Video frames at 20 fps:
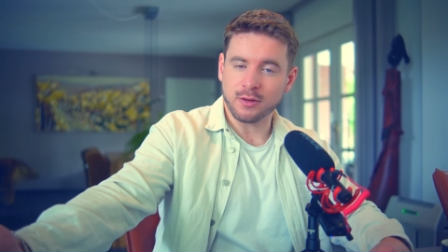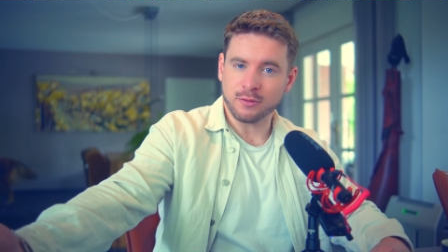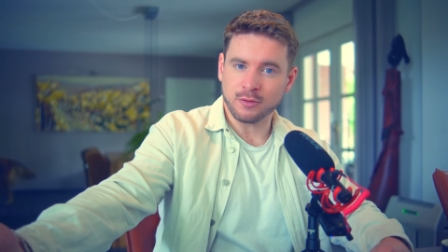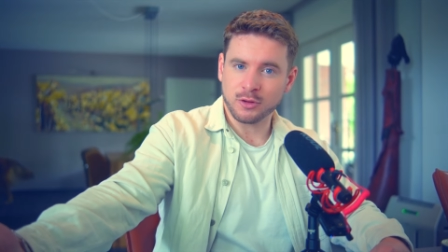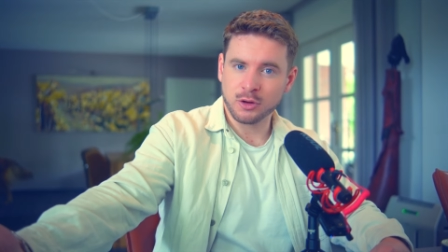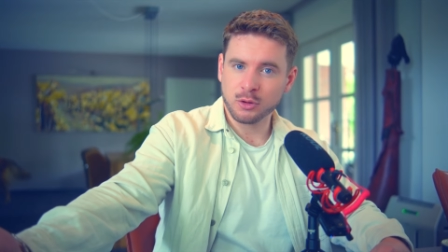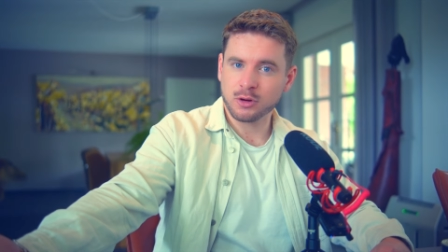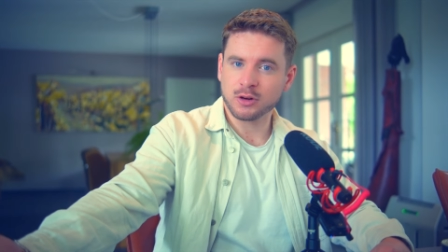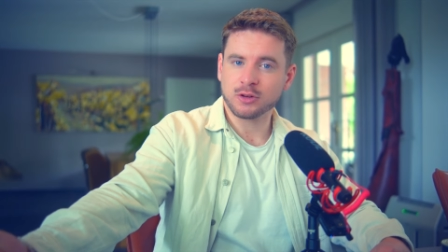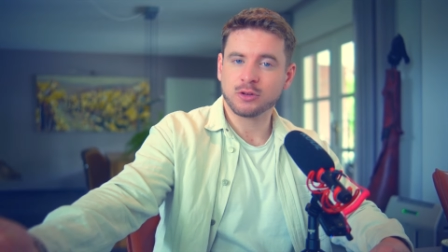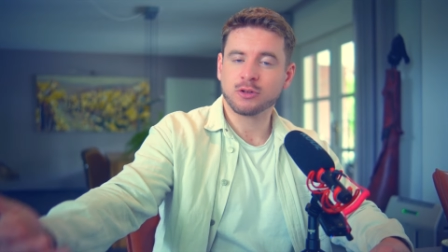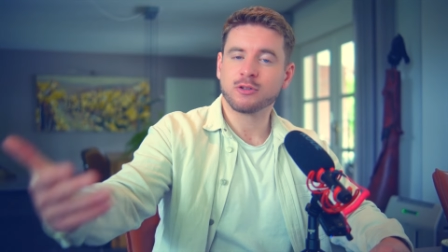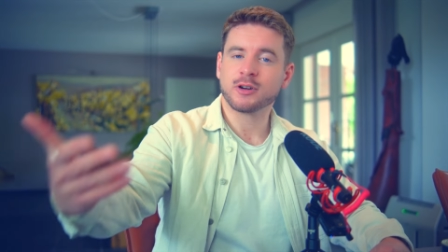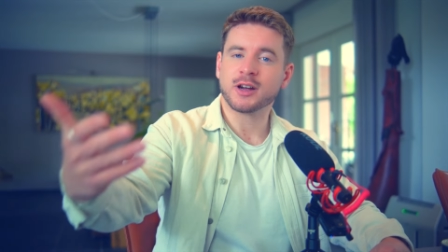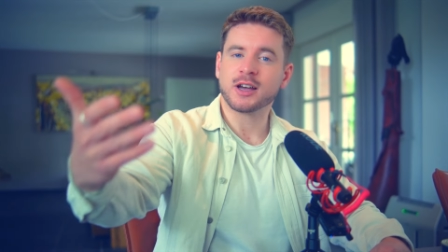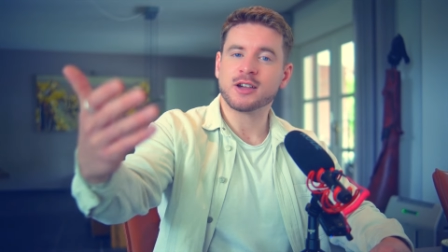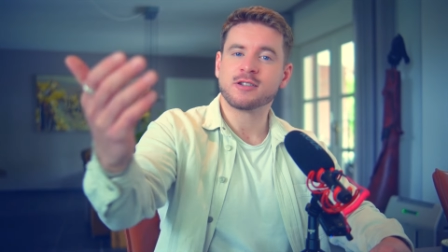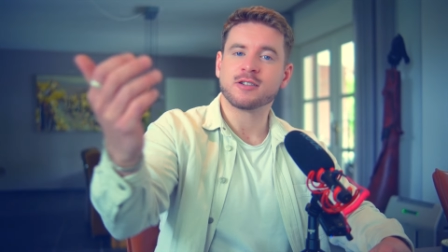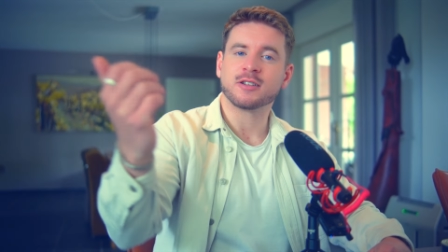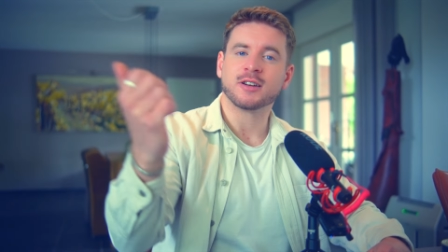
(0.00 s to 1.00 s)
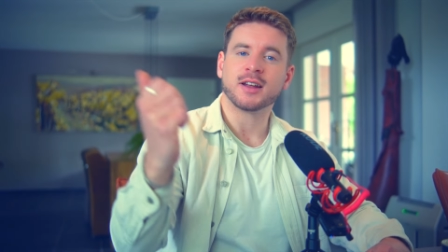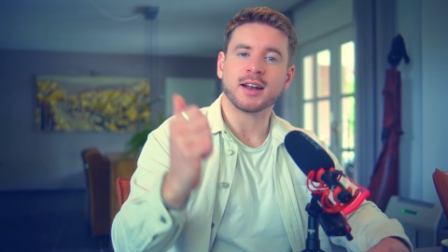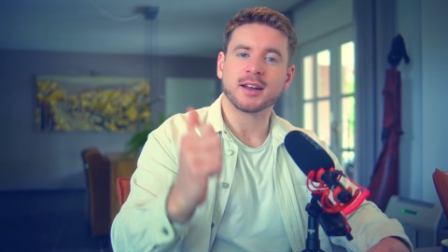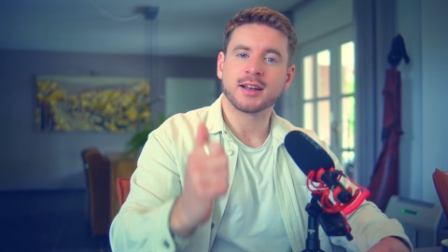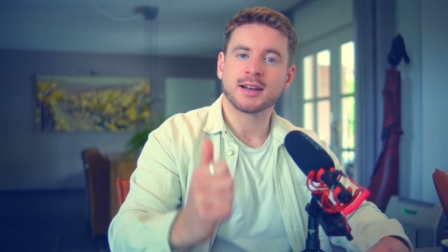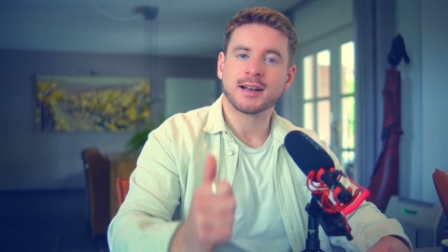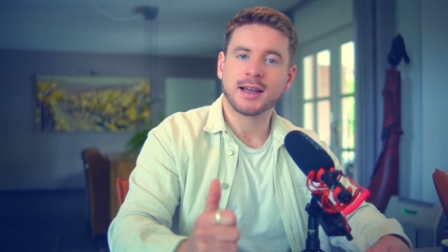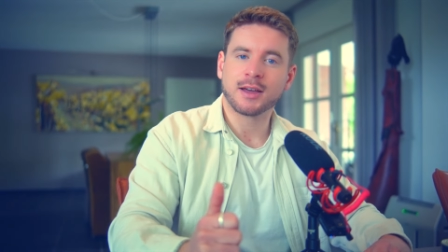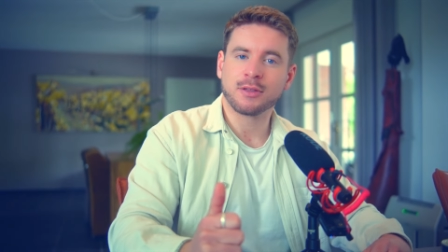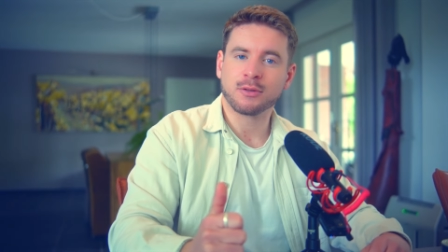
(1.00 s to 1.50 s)
viewer duration
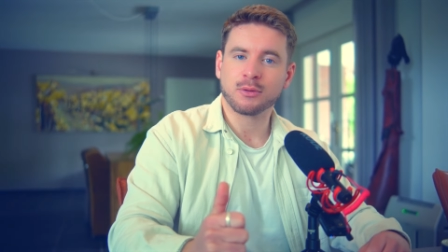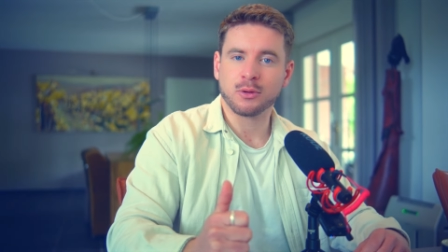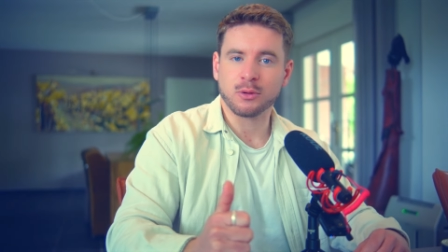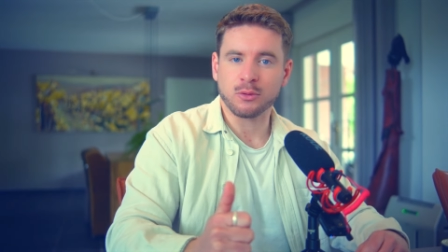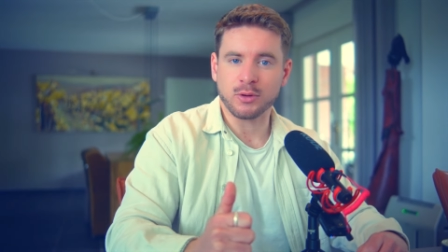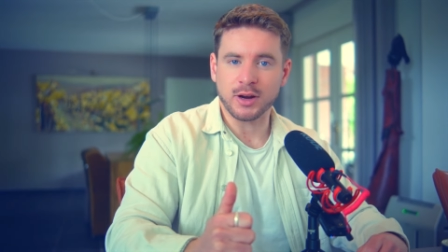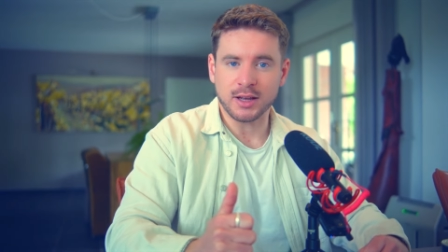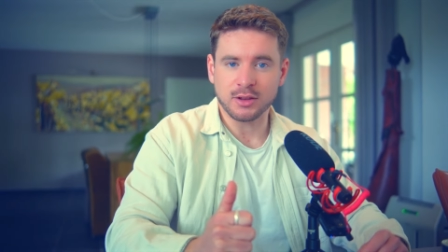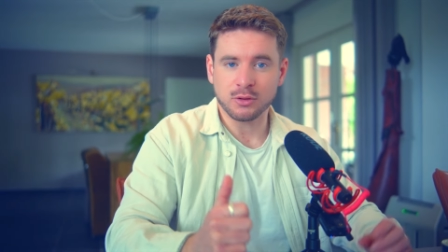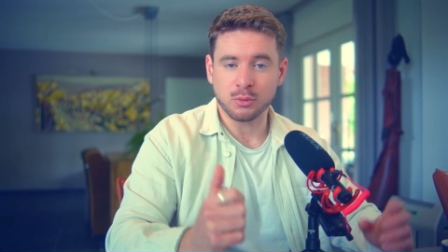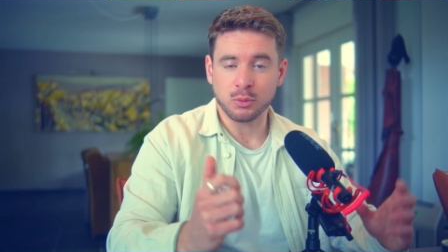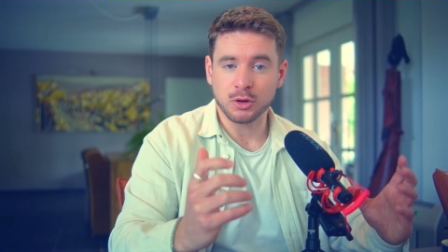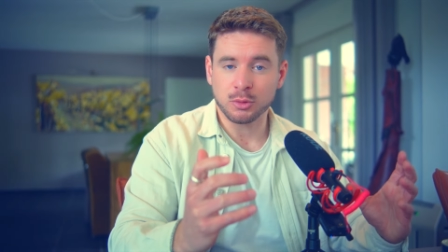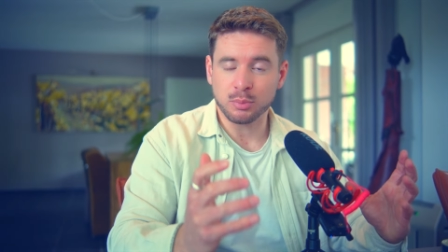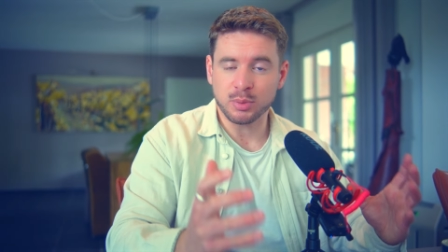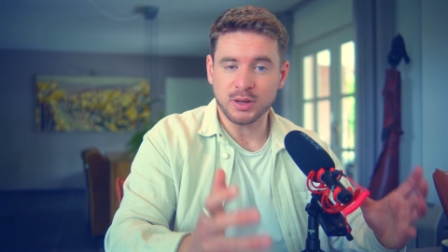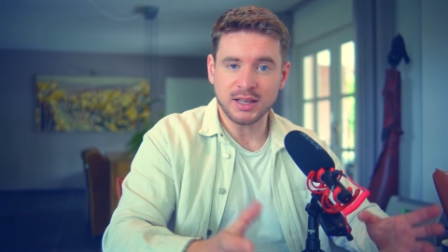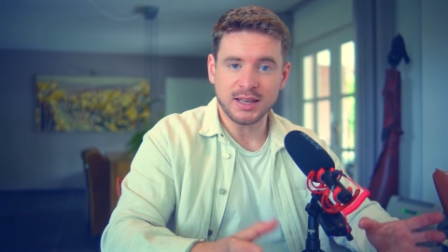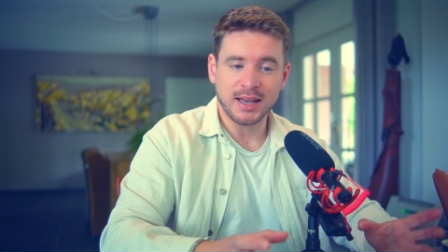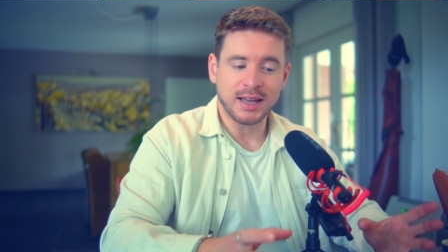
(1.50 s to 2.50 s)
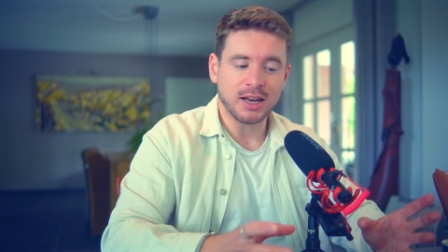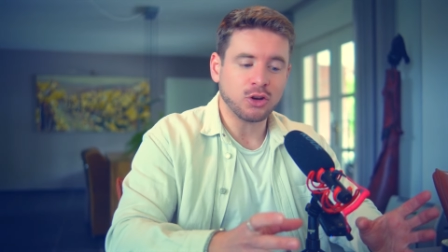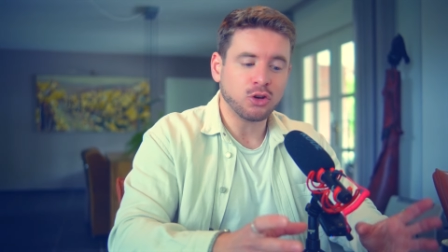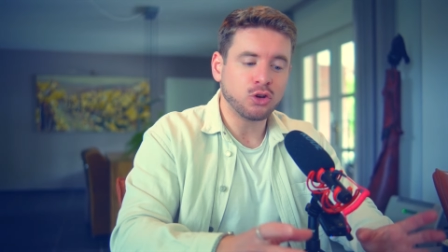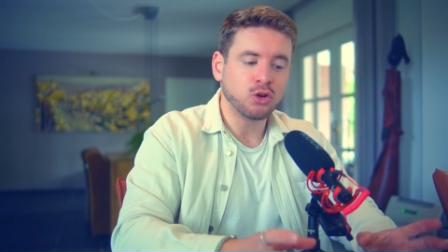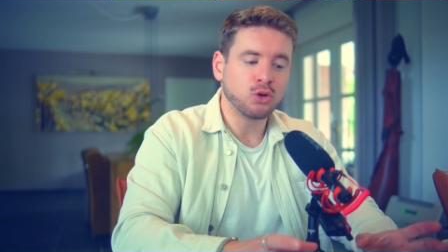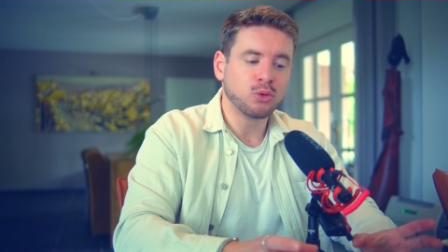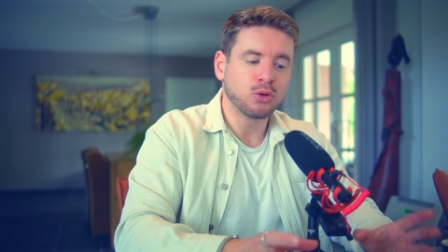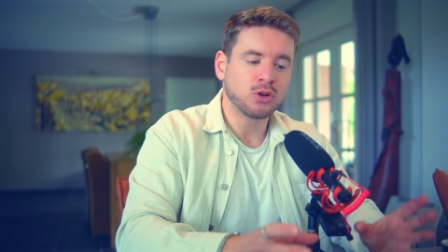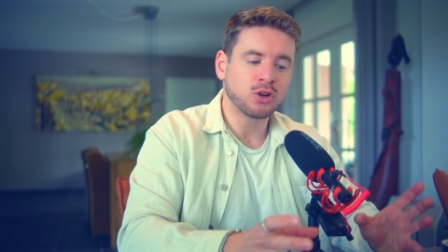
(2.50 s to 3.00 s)
and click-through rate would be a
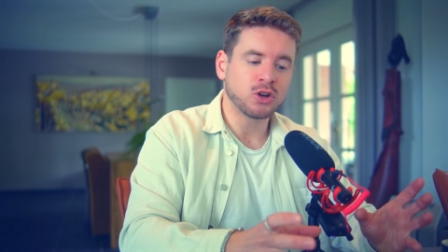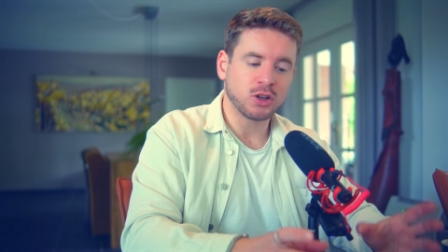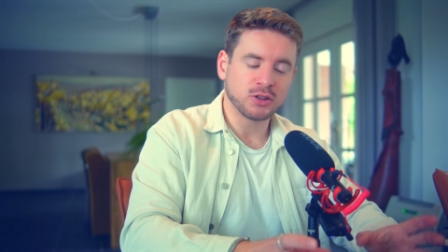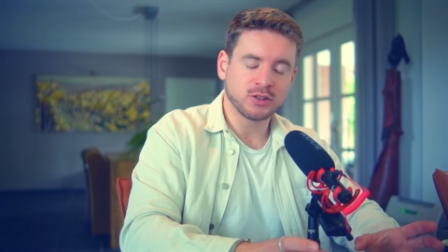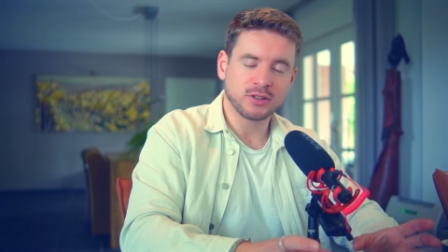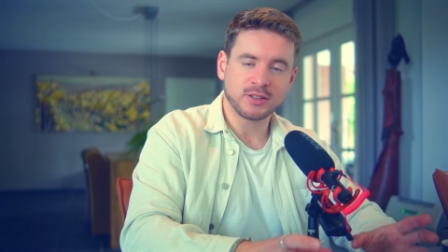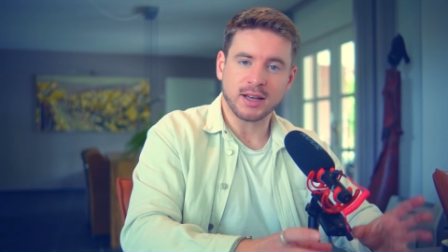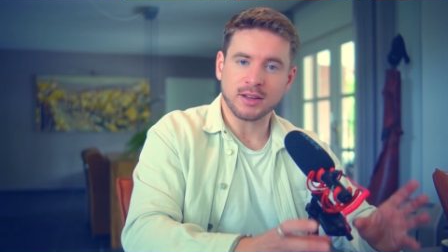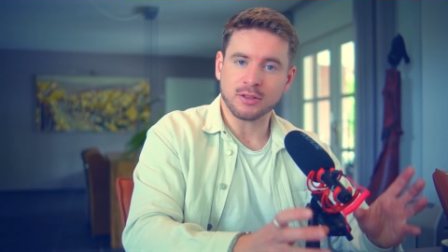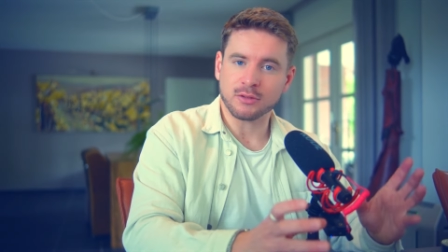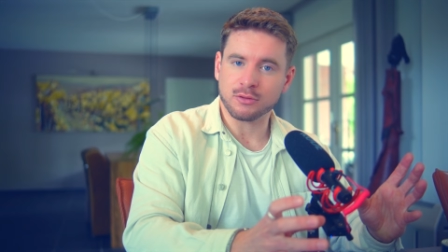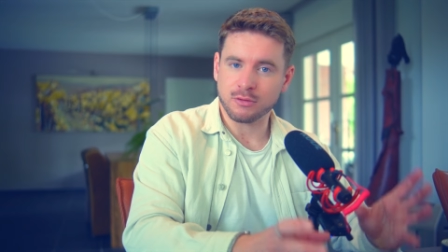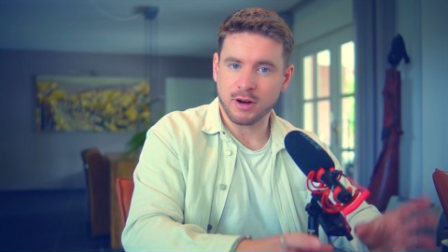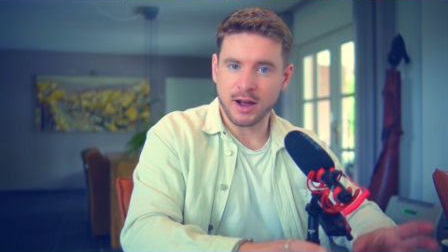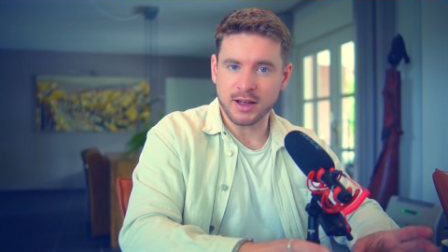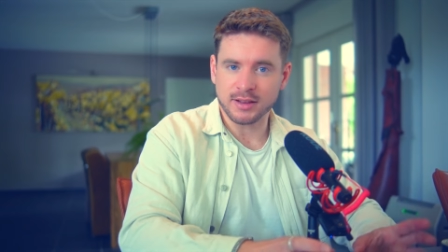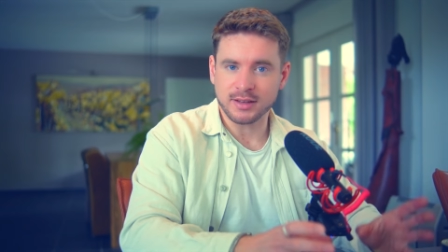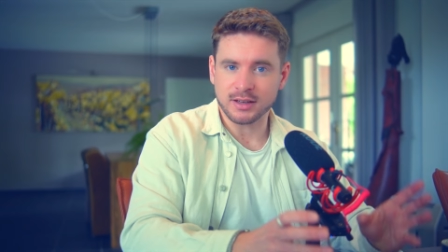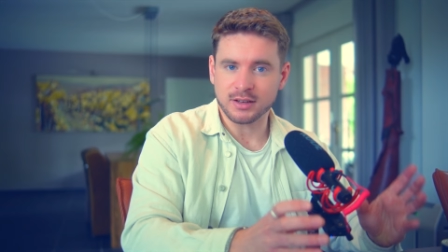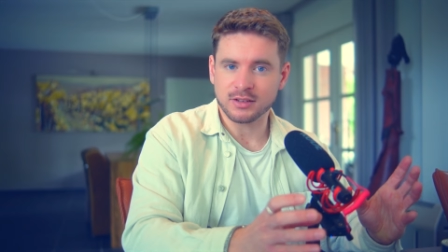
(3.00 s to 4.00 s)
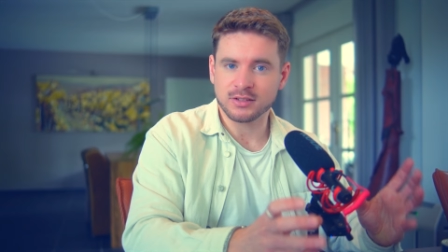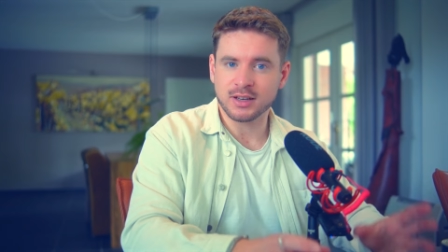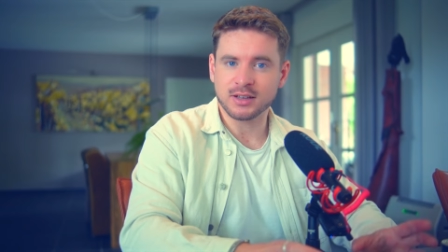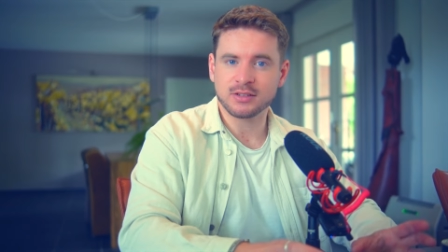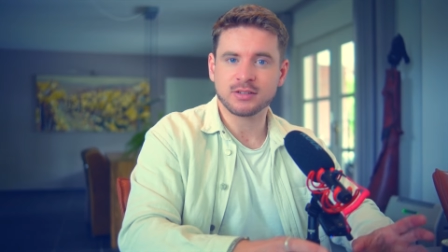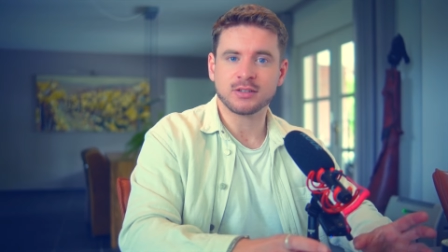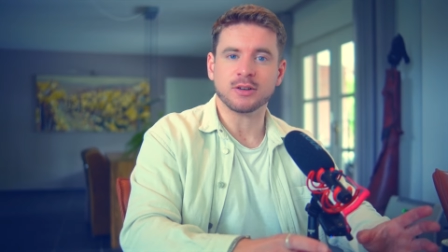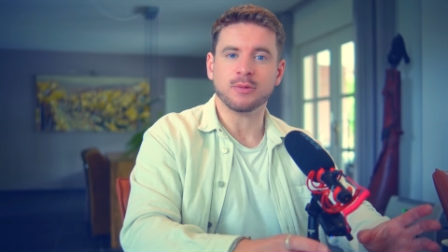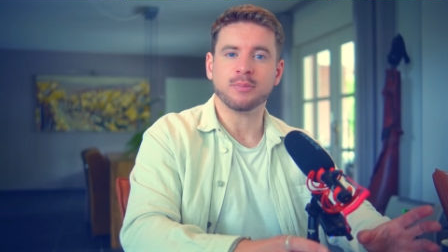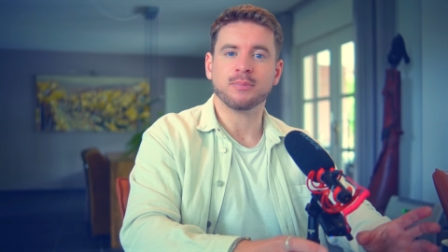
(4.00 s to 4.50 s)
new content writing
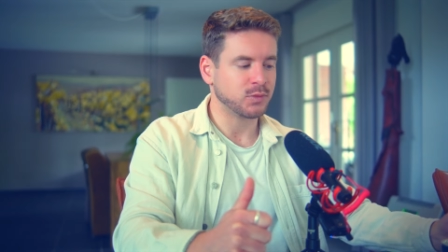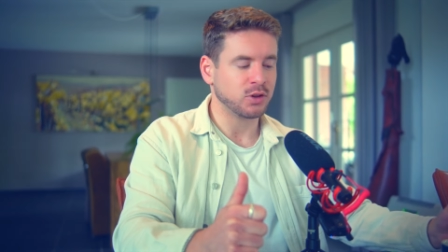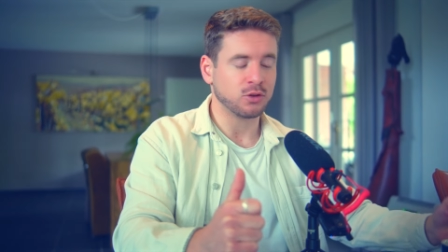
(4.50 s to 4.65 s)
system.